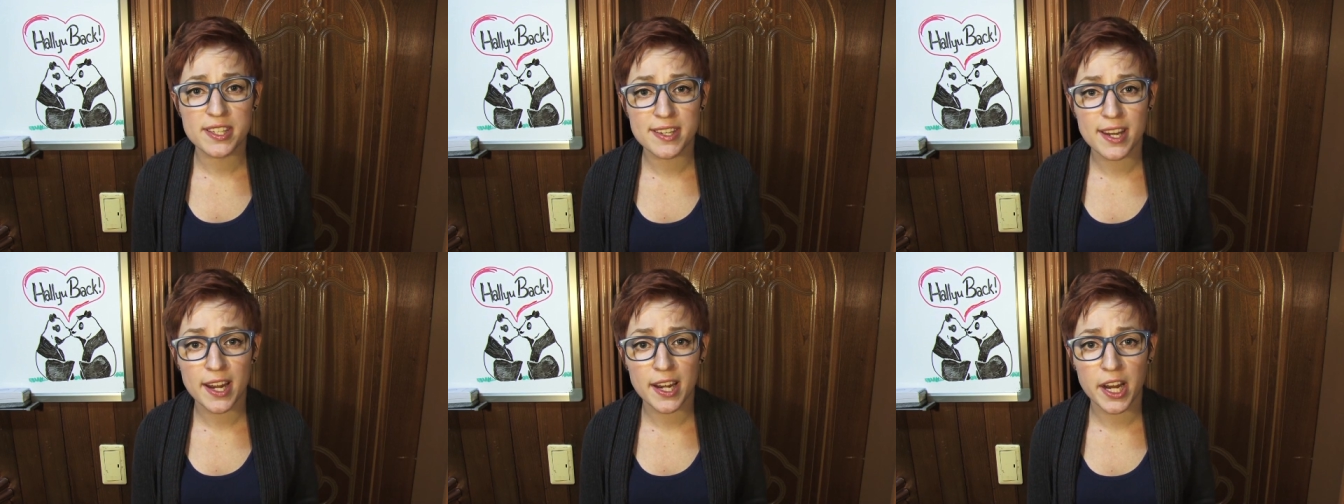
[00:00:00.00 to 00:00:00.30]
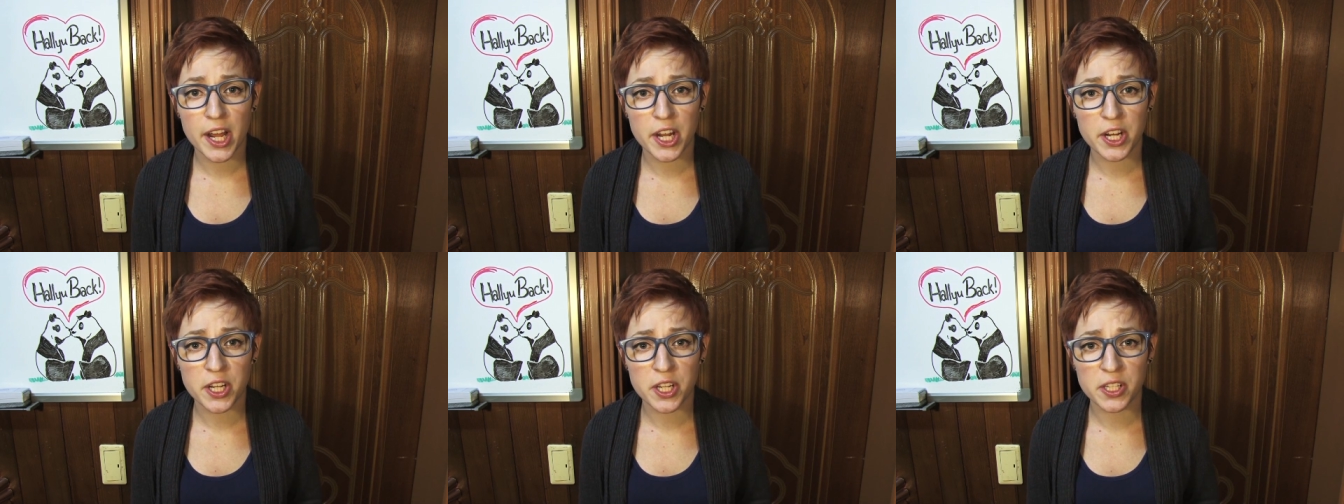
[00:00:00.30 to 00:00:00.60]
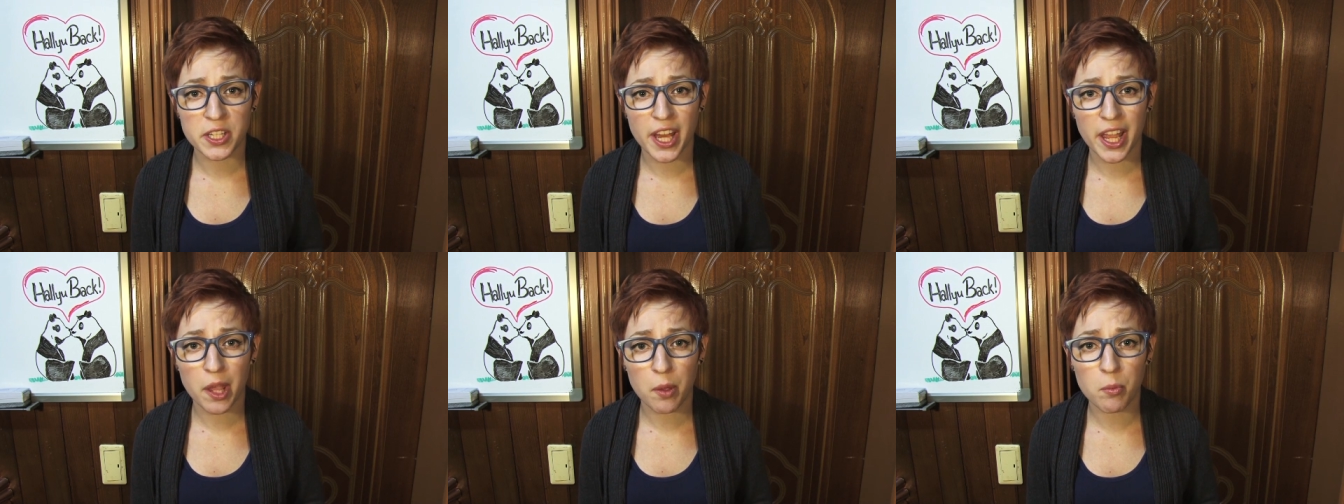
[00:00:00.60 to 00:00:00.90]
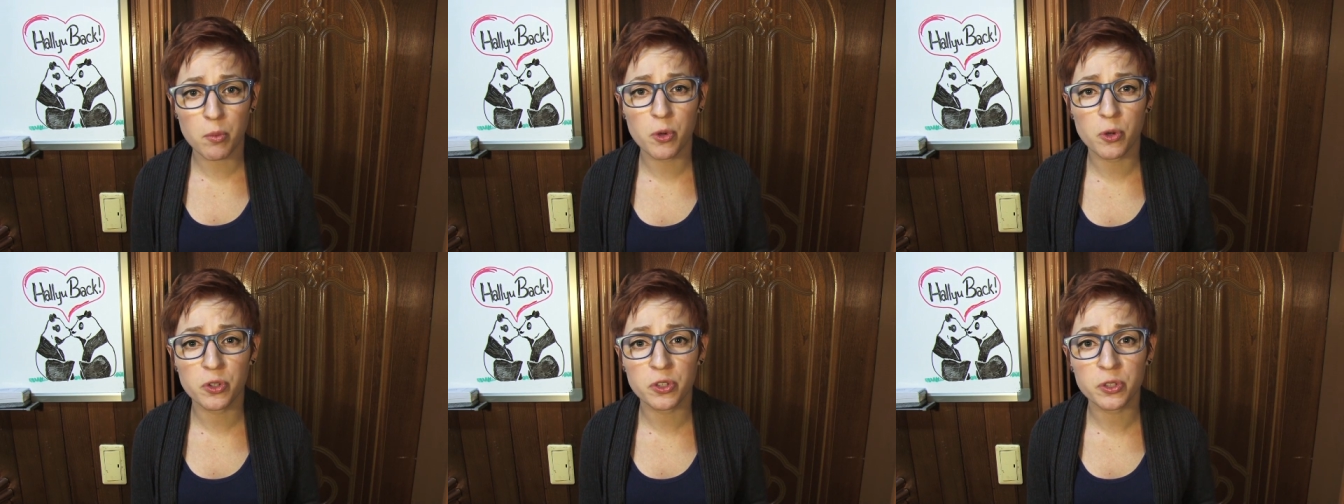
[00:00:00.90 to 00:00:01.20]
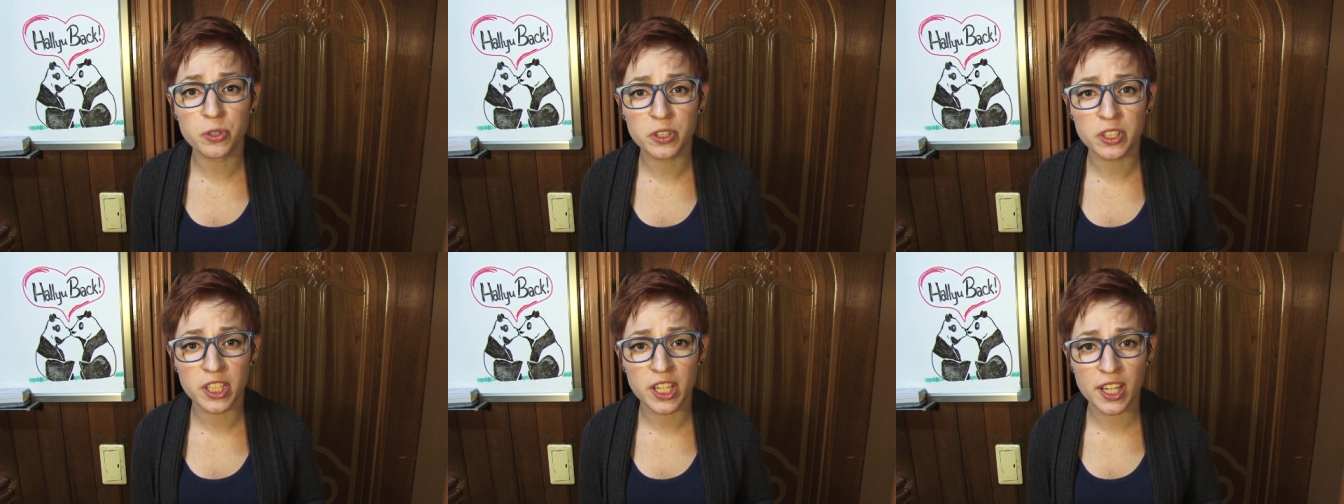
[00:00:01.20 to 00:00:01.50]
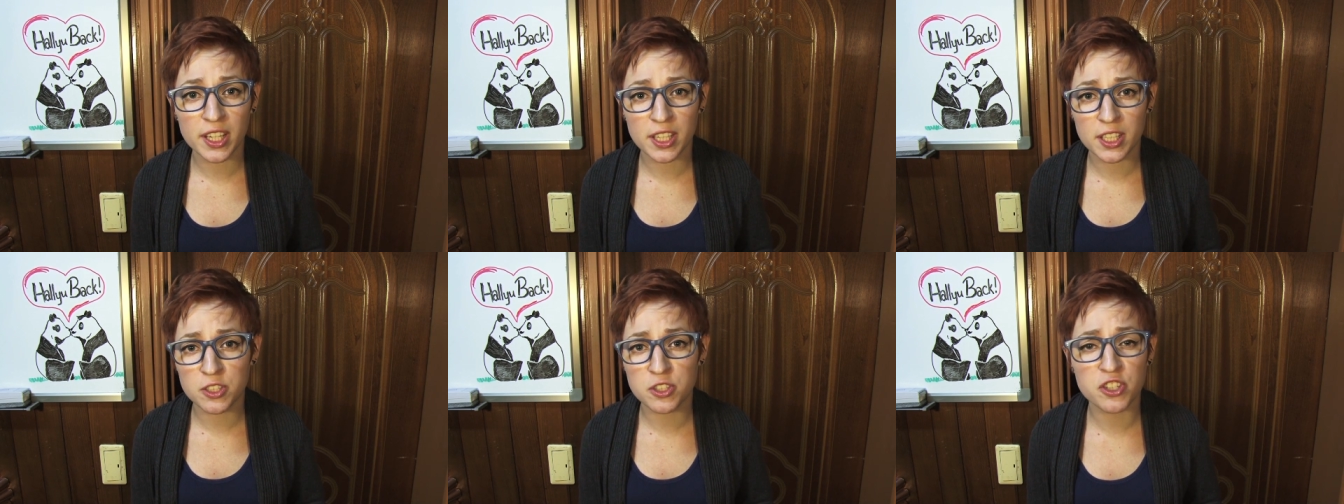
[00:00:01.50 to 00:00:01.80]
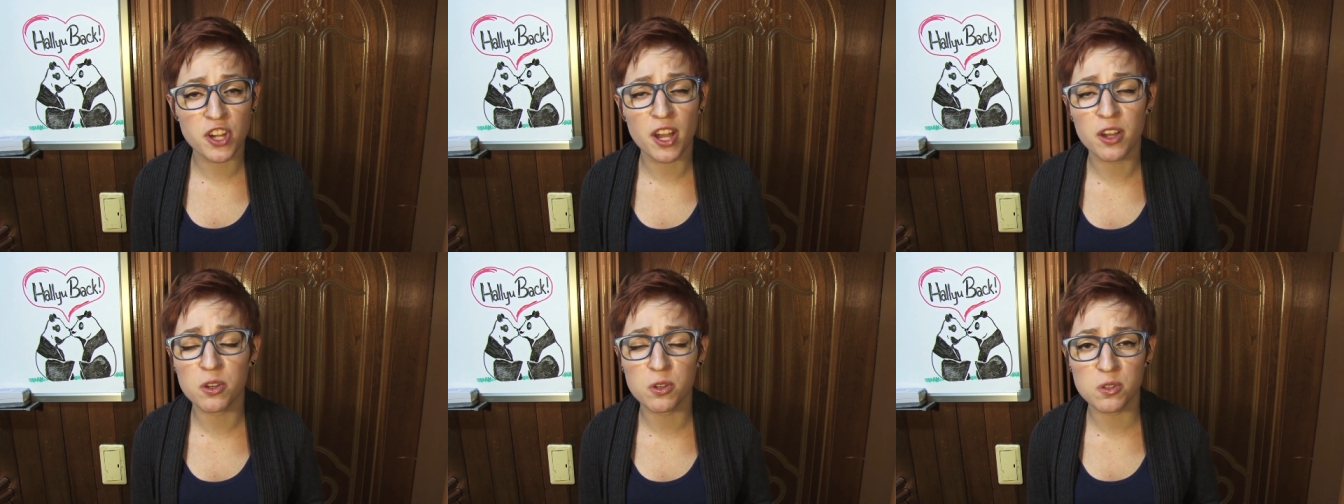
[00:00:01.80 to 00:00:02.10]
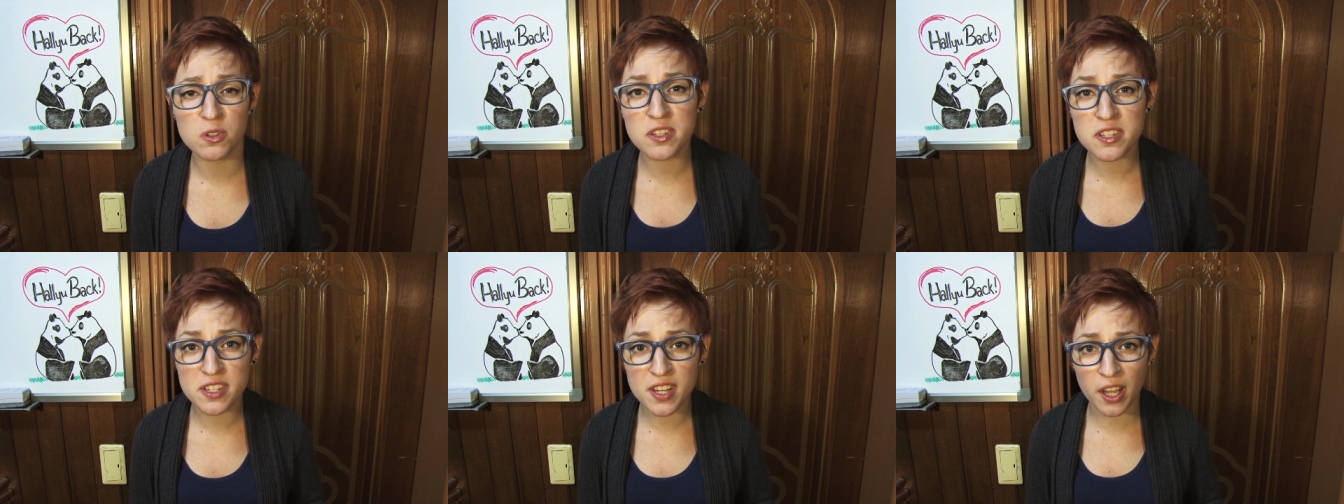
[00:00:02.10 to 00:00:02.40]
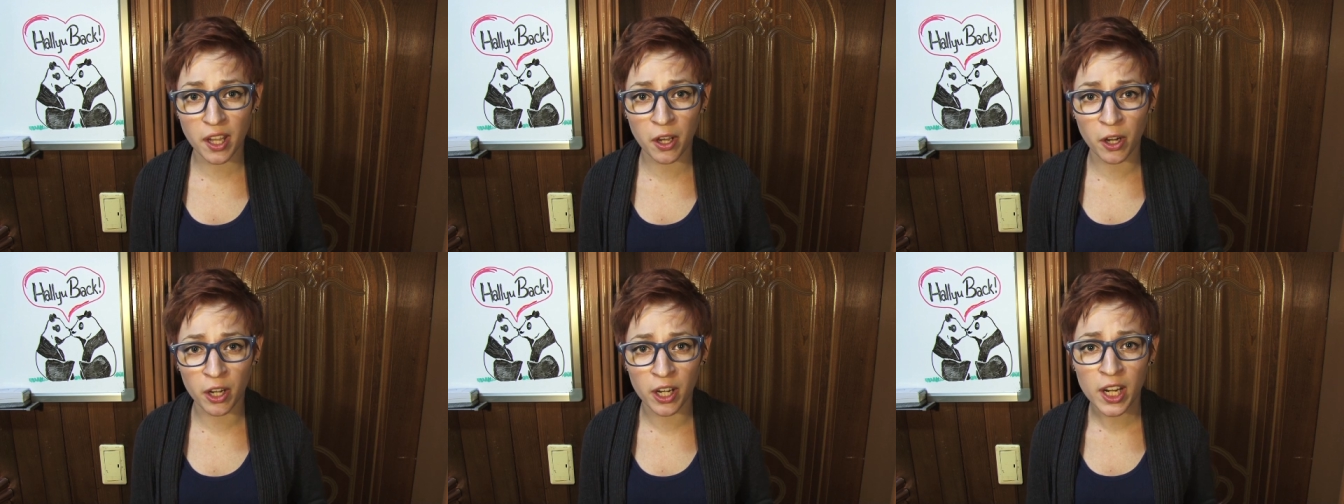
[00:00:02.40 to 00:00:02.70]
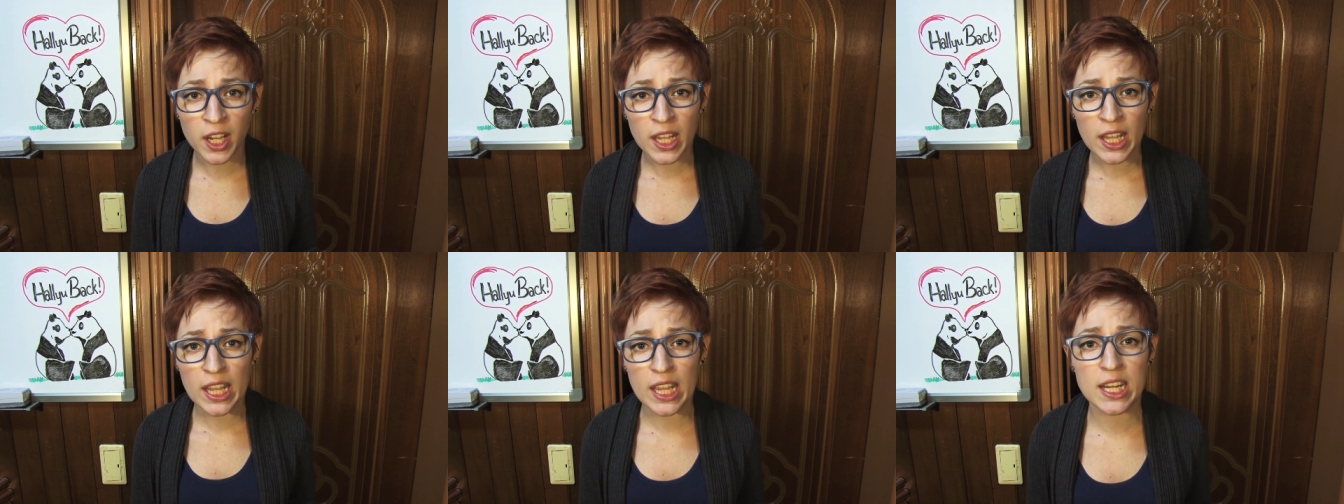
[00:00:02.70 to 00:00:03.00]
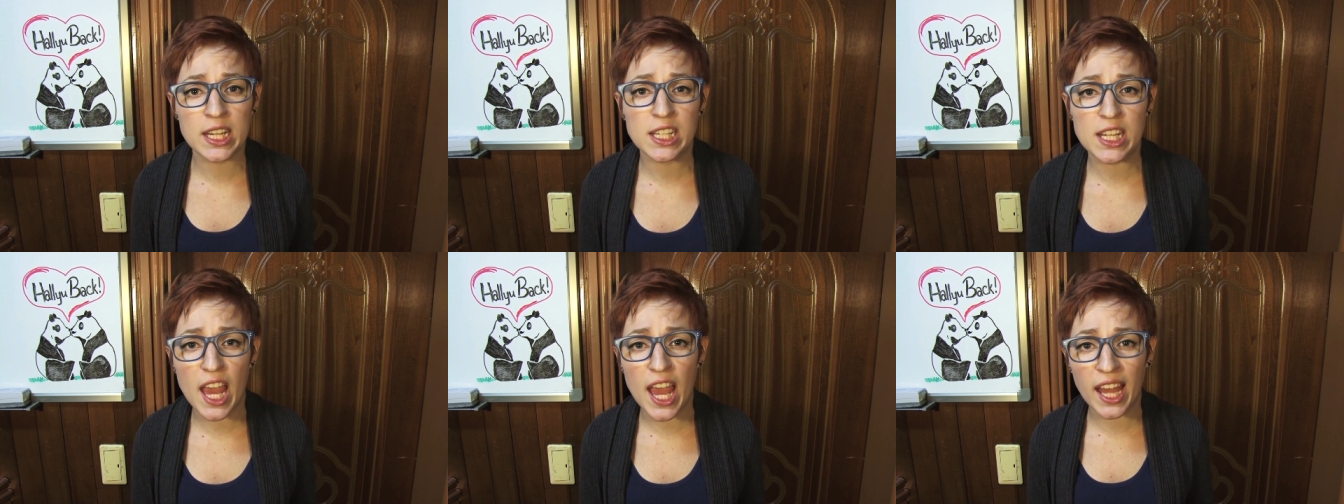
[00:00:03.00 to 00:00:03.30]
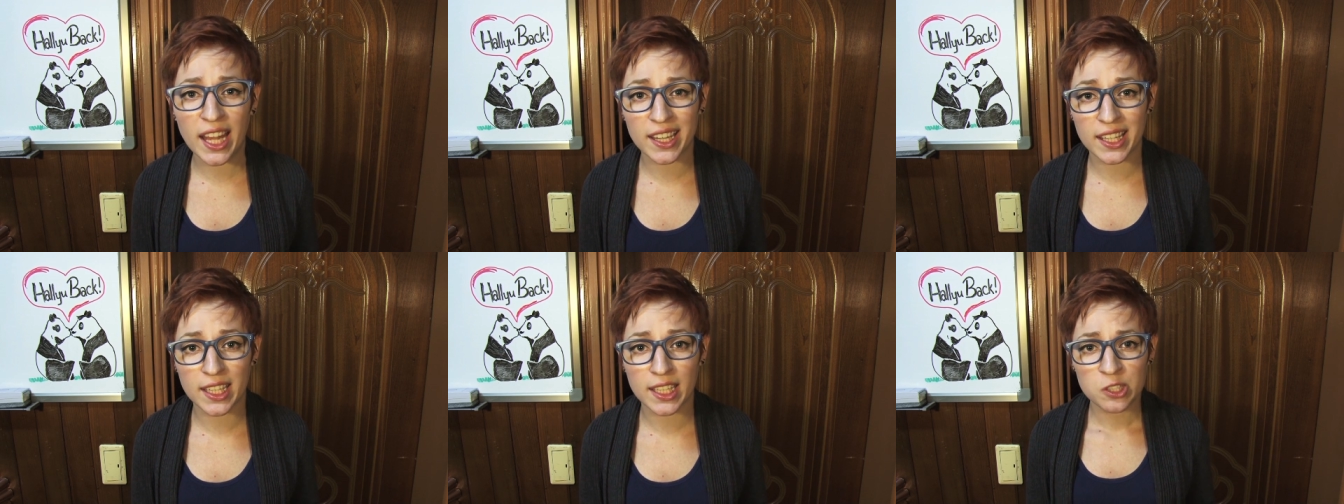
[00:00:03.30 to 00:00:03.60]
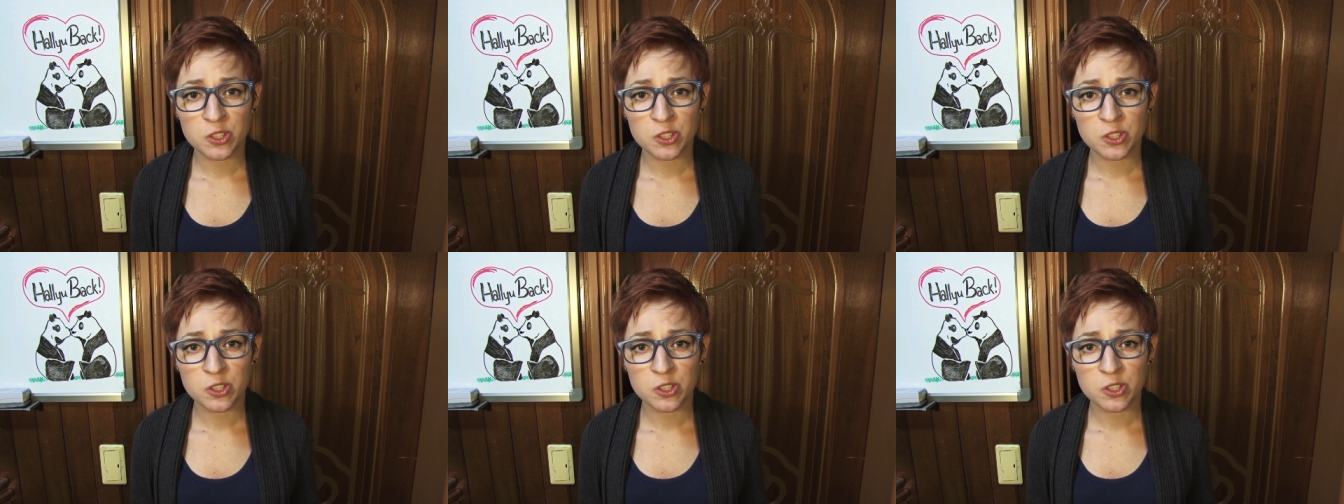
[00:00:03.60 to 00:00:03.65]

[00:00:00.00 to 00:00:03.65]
Stayed Out All Night, Moon Geun-young and Jang Geun Suk are in an alley,